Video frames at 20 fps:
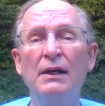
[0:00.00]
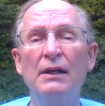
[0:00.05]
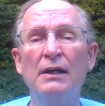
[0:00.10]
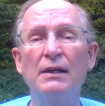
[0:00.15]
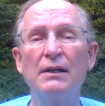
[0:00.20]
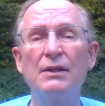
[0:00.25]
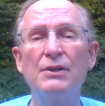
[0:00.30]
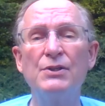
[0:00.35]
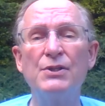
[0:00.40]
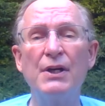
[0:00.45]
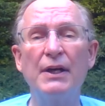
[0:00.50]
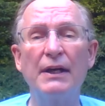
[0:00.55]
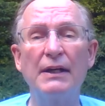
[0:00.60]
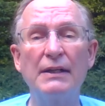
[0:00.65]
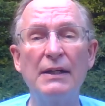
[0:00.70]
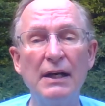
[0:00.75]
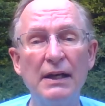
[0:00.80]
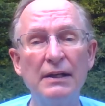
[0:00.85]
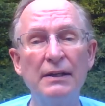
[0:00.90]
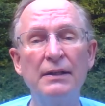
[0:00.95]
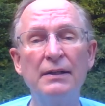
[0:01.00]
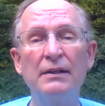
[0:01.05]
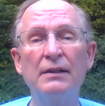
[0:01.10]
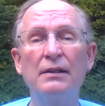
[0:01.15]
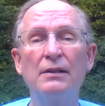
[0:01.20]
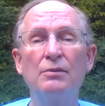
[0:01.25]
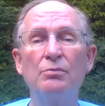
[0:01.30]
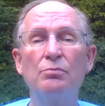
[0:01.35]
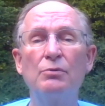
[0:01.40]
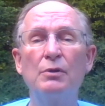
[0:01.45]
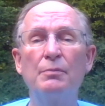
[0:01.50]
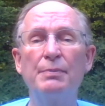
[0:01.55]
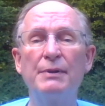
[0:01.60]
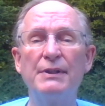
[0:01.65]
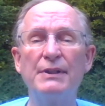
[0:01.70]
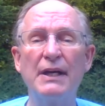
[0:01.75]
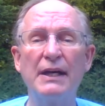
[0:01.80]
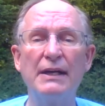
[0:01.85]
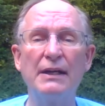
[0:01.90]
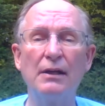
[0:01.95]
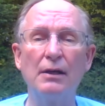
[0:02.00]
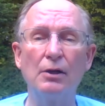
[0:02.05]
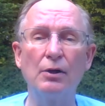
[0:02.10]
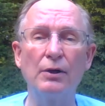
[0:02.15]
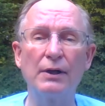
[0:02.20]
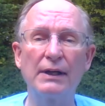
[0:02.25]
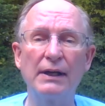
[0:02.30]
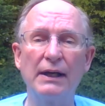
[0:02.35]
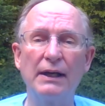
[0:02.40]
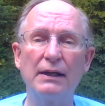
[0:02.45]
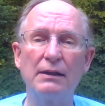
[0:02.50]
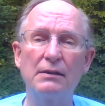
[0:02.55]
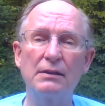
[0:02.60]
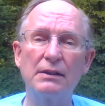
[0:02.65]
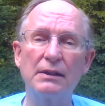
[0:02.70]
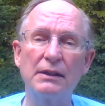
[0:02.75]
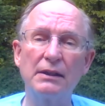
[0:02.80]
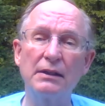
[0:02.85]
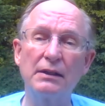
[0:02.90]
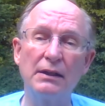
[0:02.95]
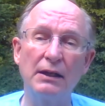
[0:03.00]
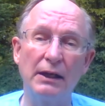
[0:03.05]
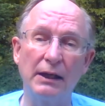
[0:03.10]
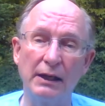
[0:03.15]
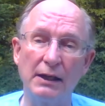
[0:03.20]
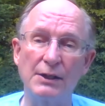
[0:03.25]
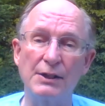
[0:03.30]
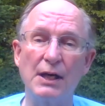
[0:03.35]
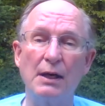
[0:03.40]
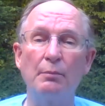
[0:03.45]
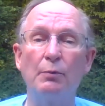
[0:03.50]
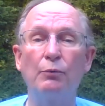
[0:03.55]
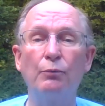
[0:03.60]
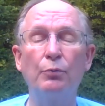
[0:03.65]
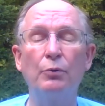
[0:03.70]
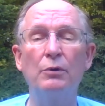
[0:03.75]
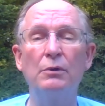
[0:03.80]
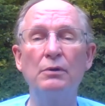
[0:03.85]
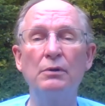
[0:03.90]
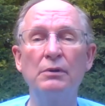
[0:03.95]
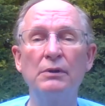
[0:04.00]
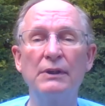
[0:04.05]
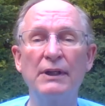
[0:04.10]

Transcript: Concerning death, we'll be taking a look at killing in time of war,